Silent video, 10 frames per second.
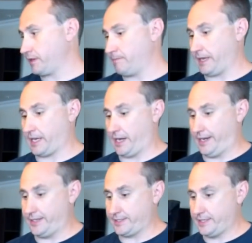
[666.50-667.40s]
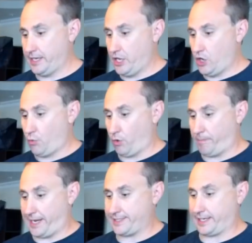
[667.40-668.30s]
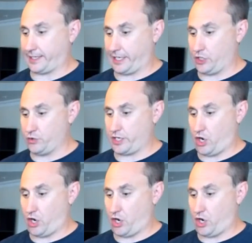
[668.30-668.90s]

because we're basically using